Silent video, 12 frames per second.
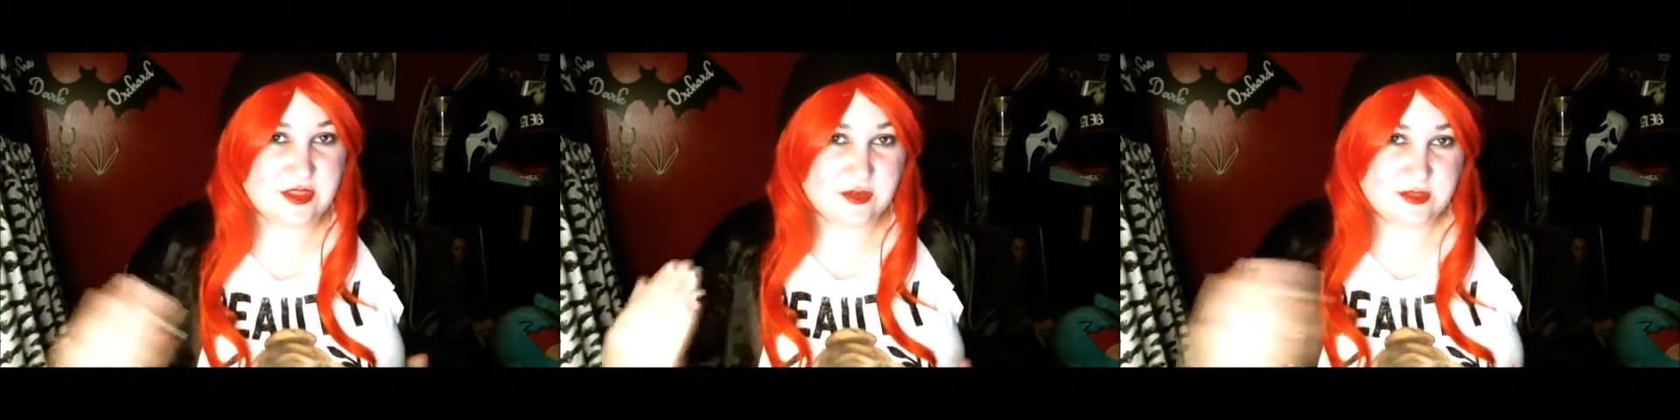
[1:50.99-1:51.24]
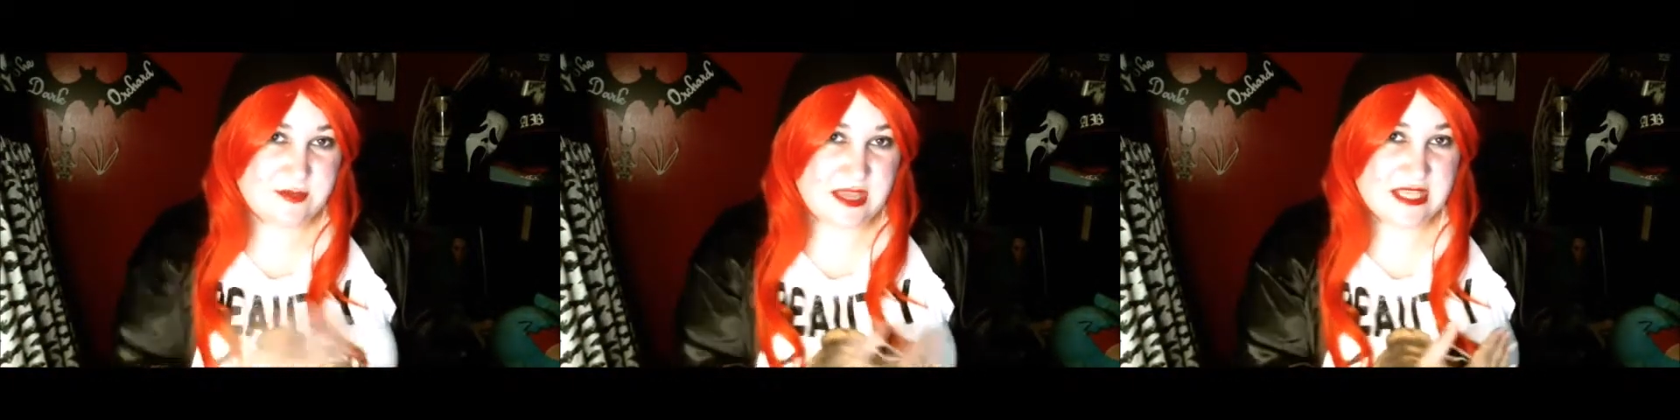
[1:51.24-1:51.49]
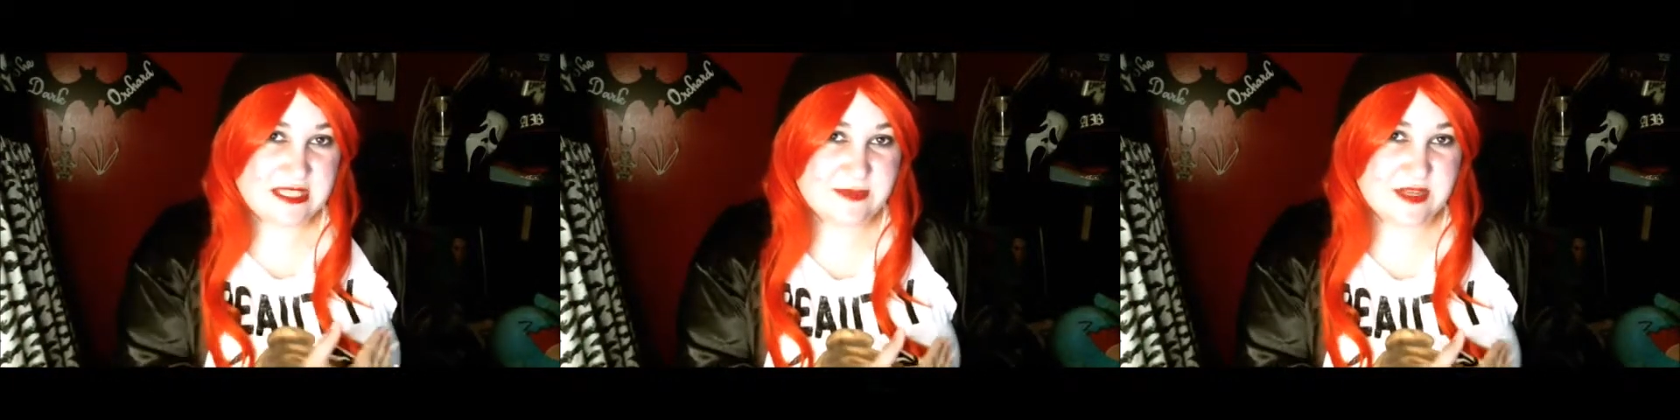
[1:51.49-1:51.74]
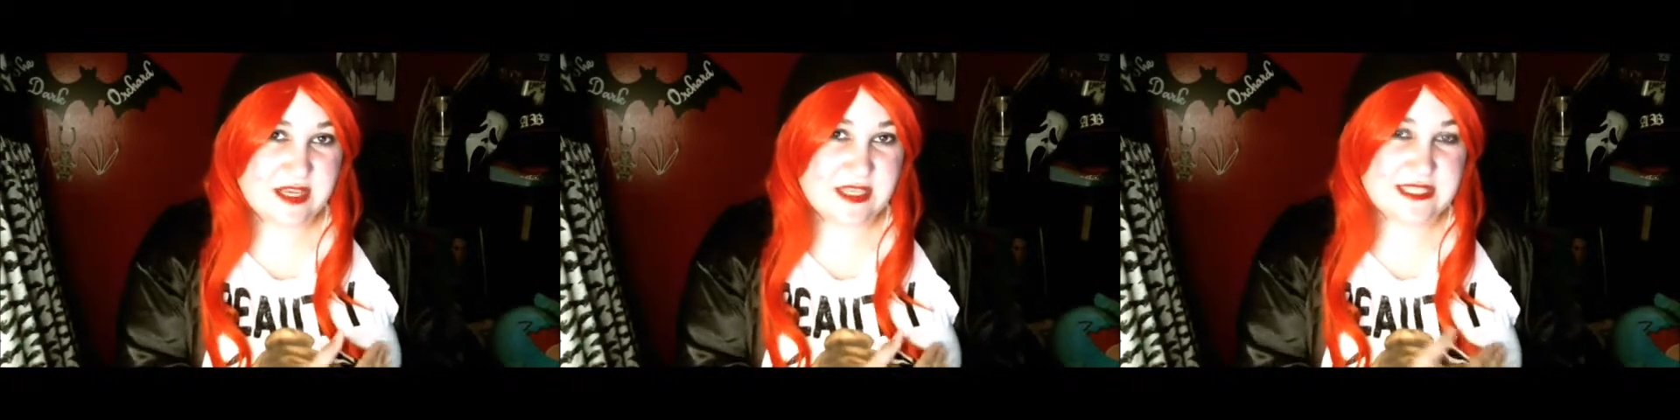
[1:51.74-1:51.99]
those bangs
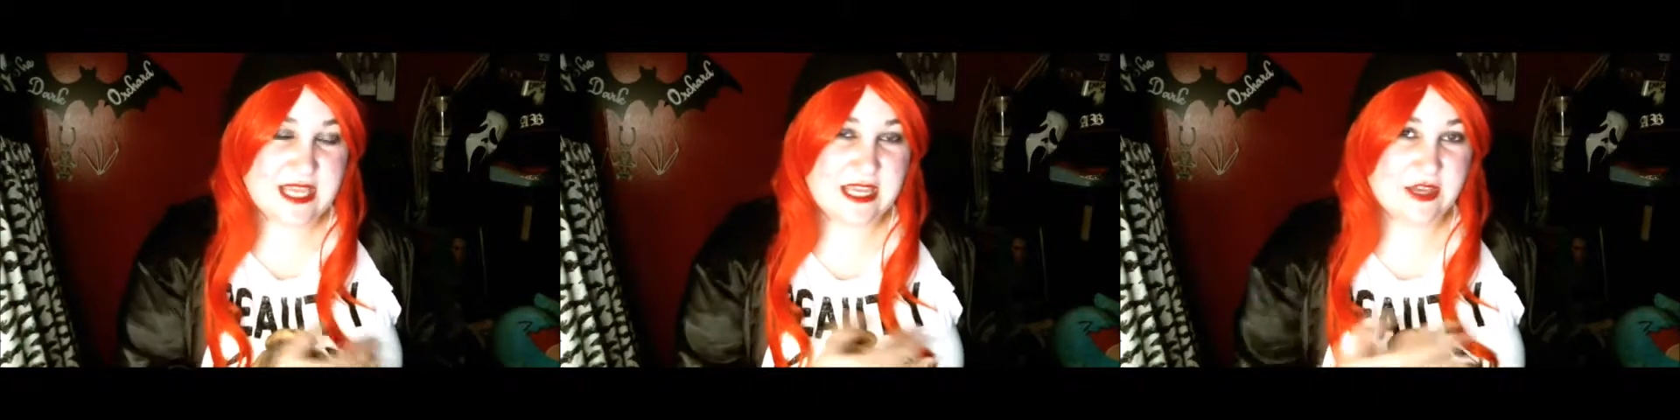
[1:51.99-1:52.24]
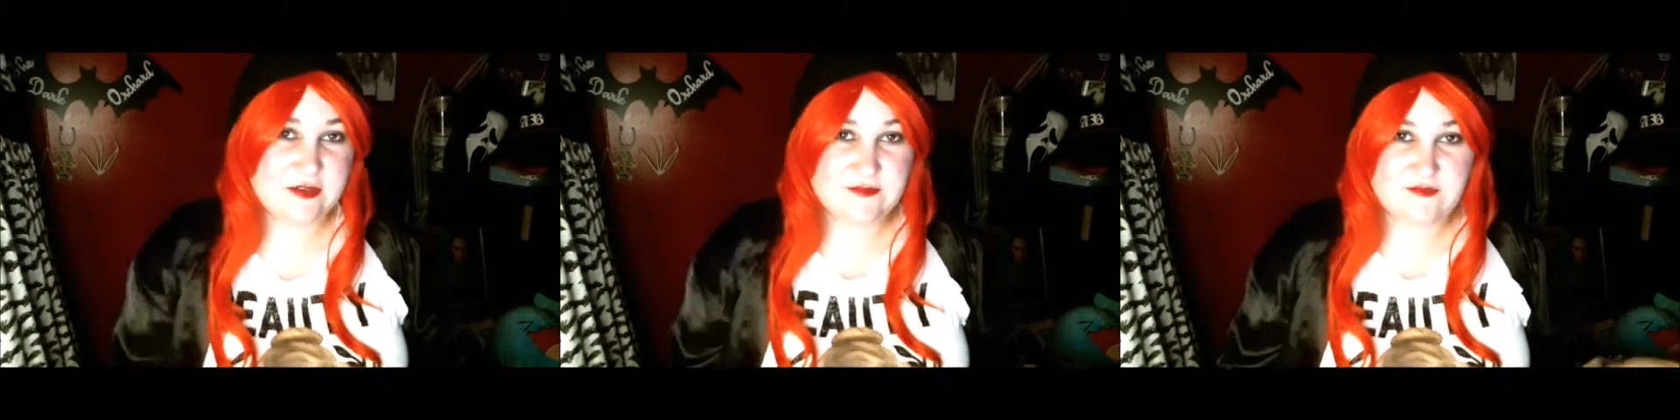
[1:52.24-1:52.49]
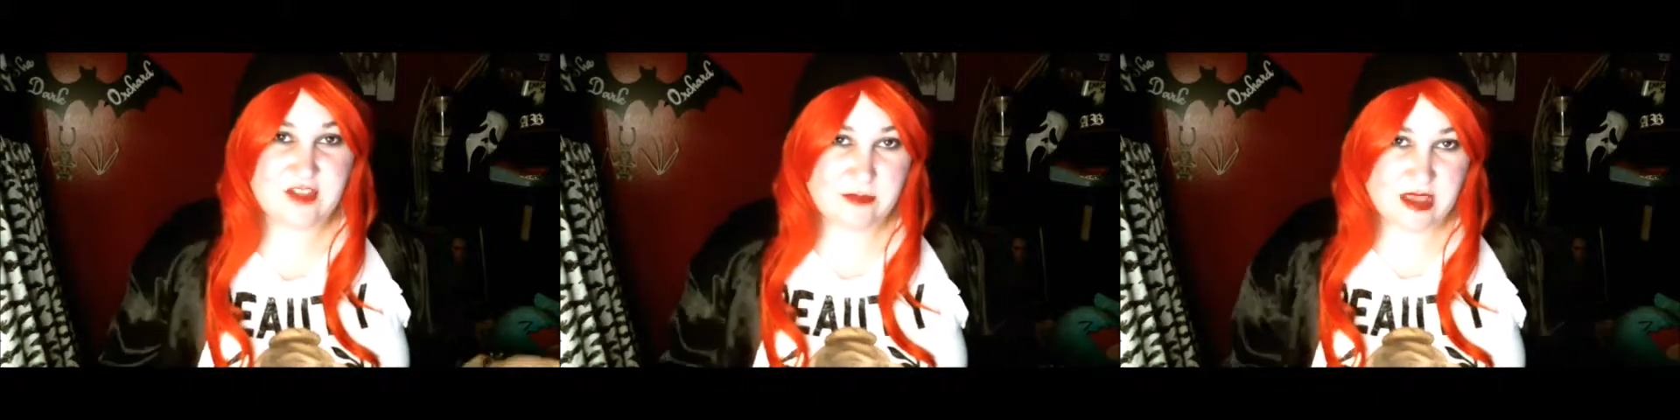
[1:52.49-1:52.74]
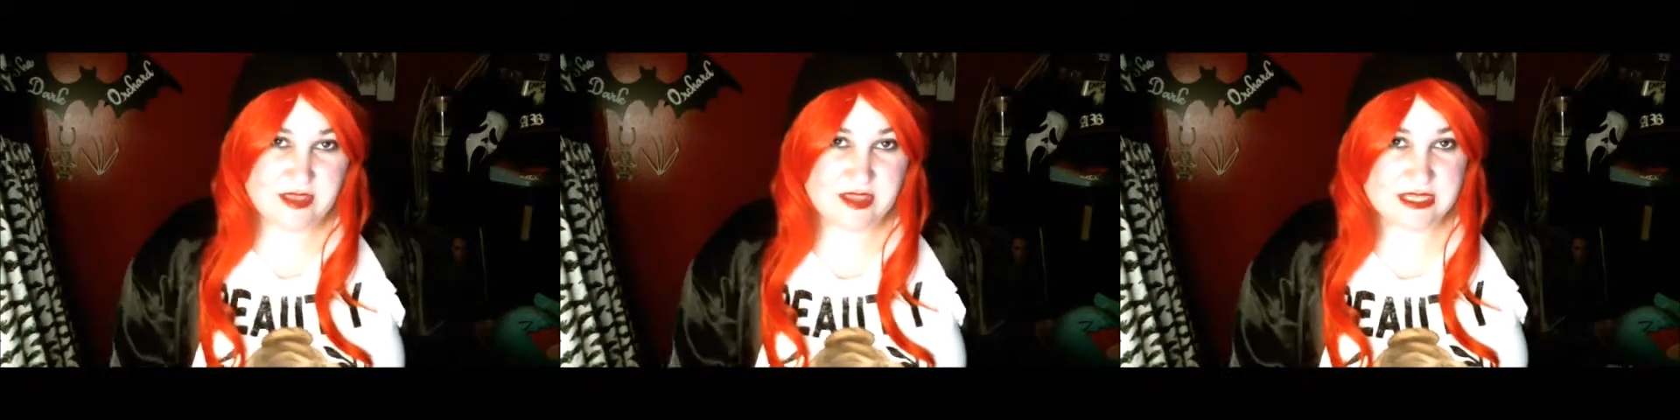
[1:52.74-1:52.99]
because I couldn't find
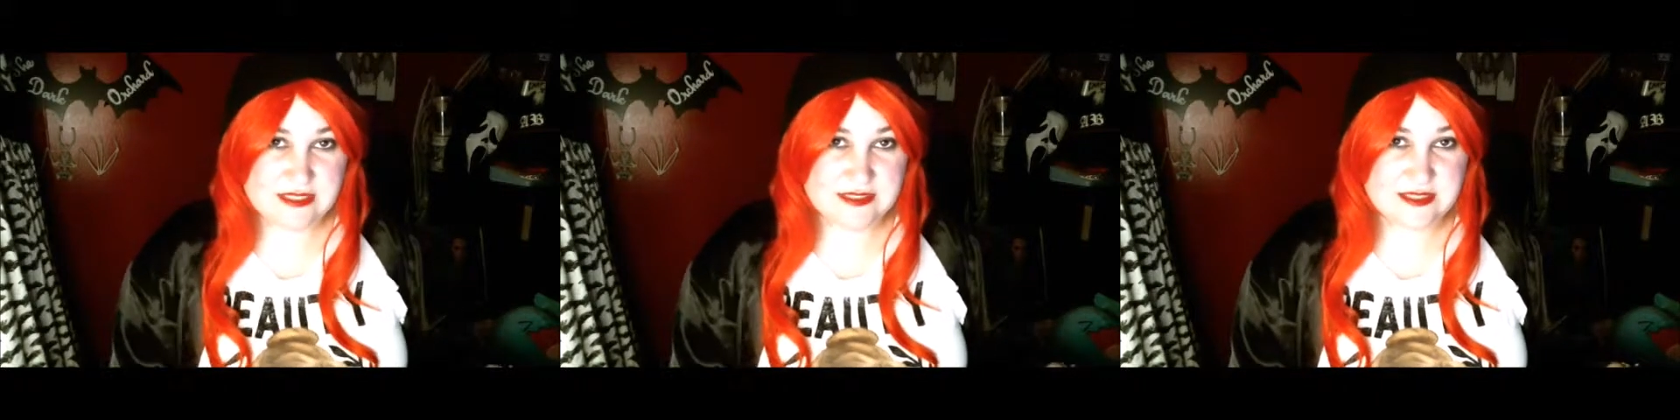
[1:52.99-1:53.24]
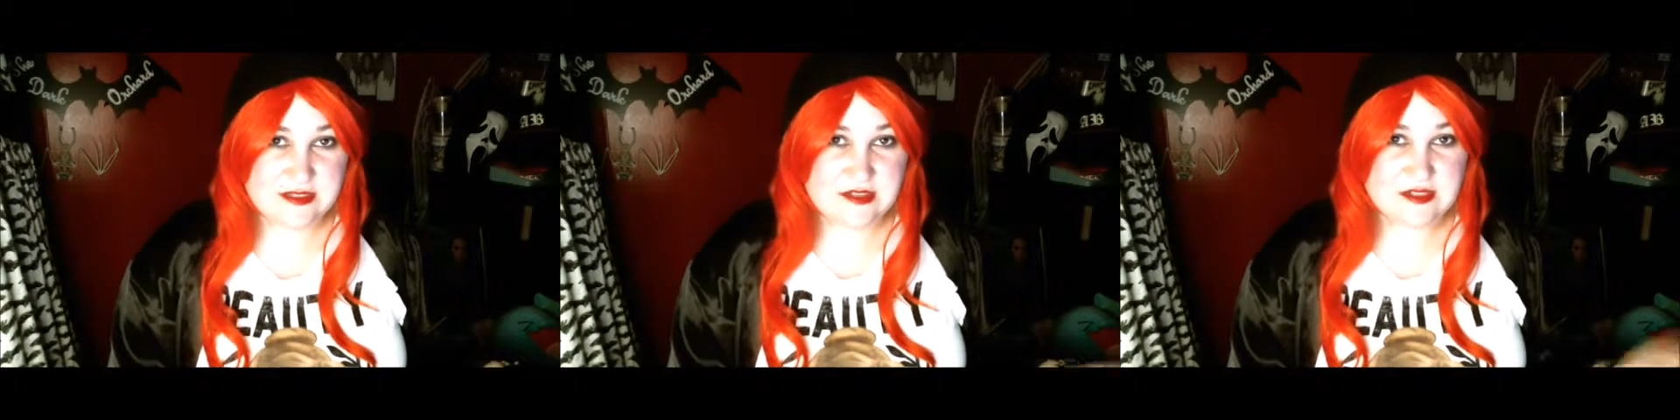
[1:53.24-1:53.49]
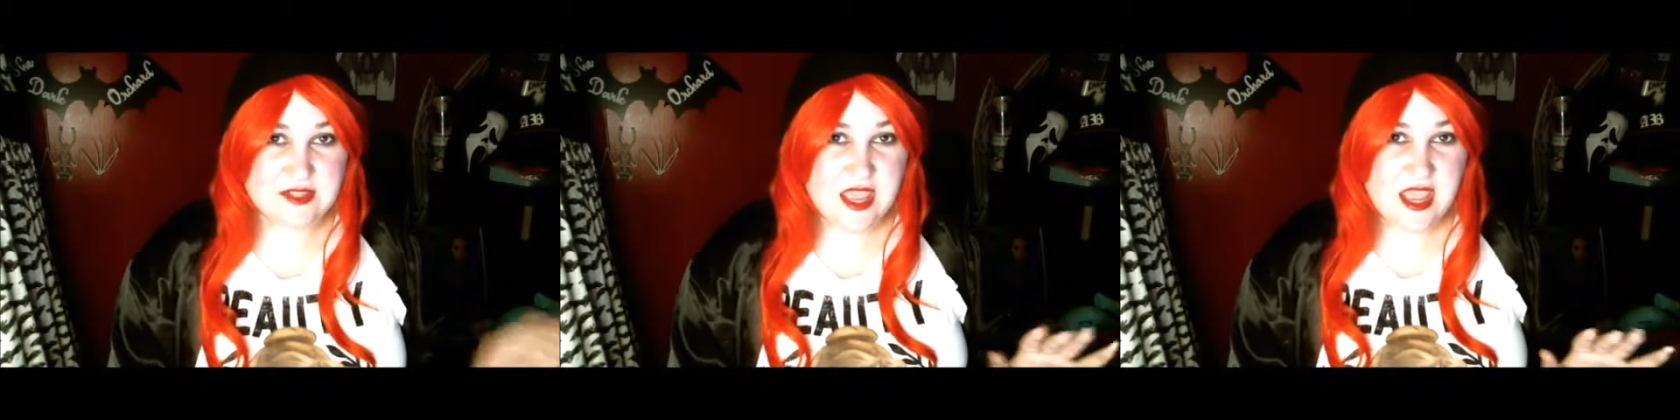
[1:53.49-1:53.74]
my thinning scissors.